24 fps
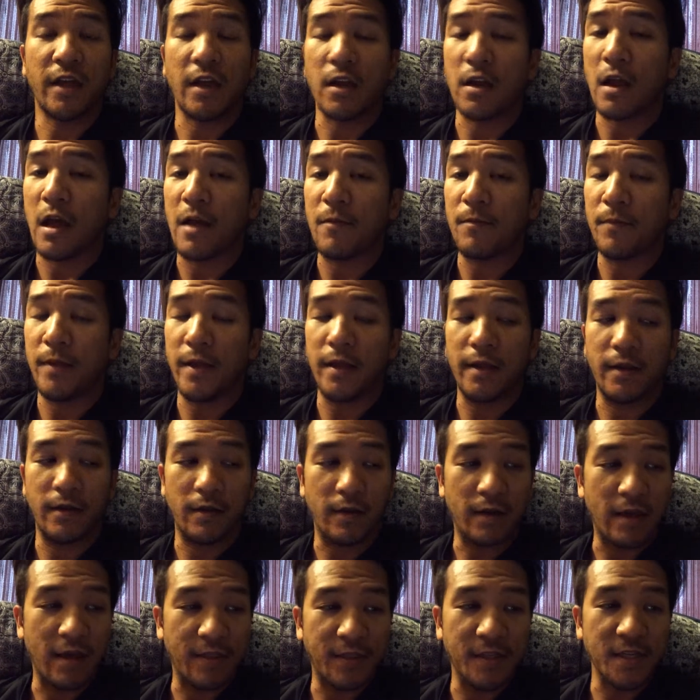And I've
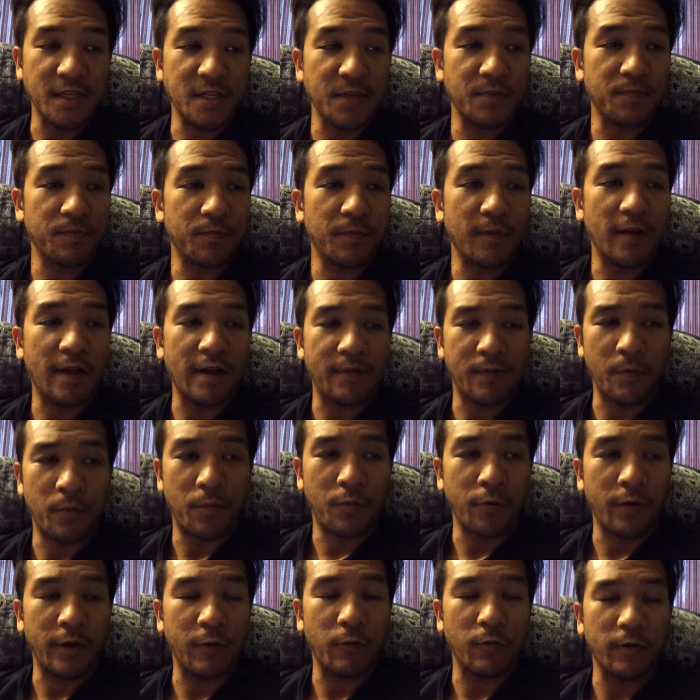been at the
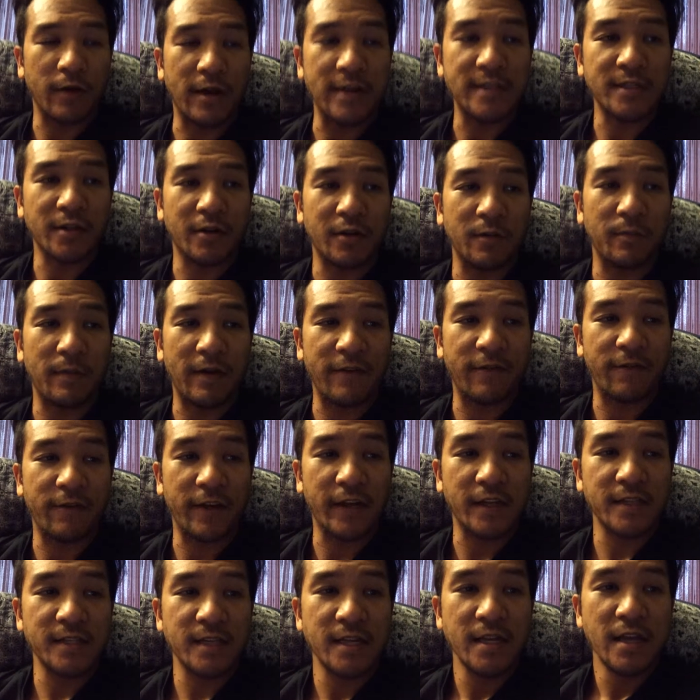point where I started my
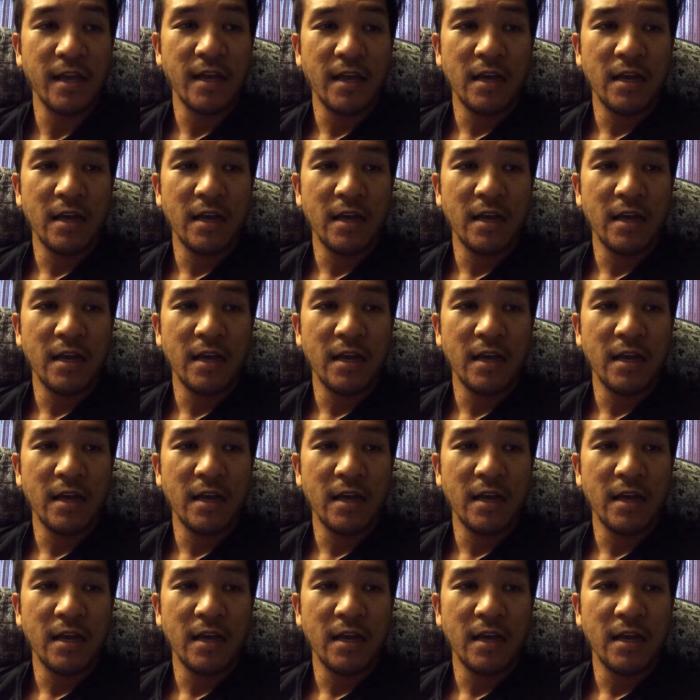fix.